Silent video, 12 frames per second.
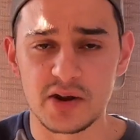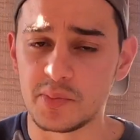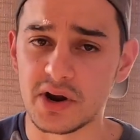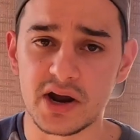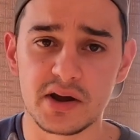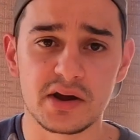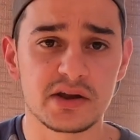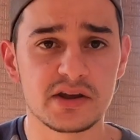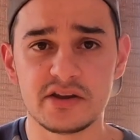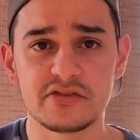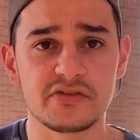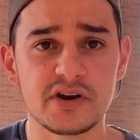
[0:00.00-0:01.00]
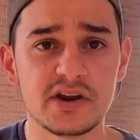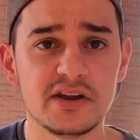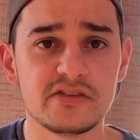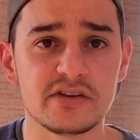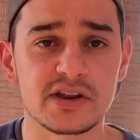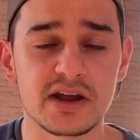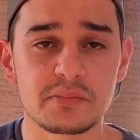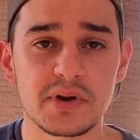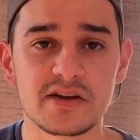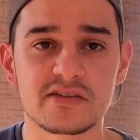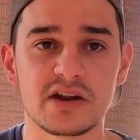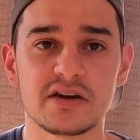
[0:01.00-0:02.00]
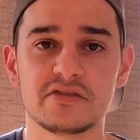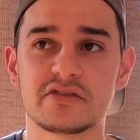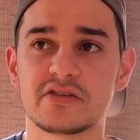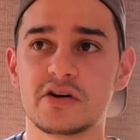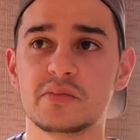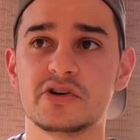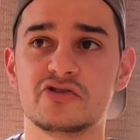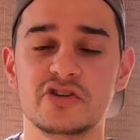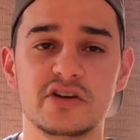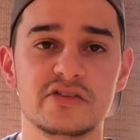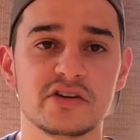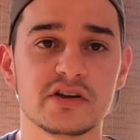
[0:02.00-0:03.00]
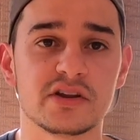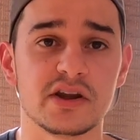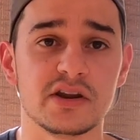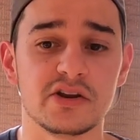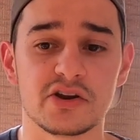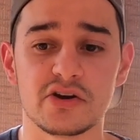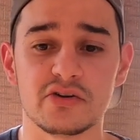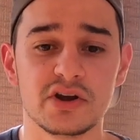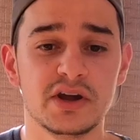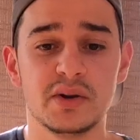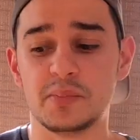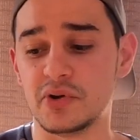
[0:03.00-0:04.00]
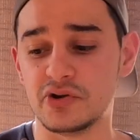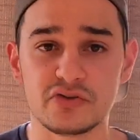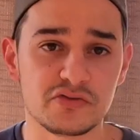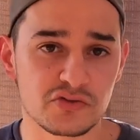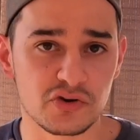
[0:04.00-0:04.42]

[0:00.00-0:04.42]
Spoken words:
but it's very easy. That makes life so much easier than Bluetooth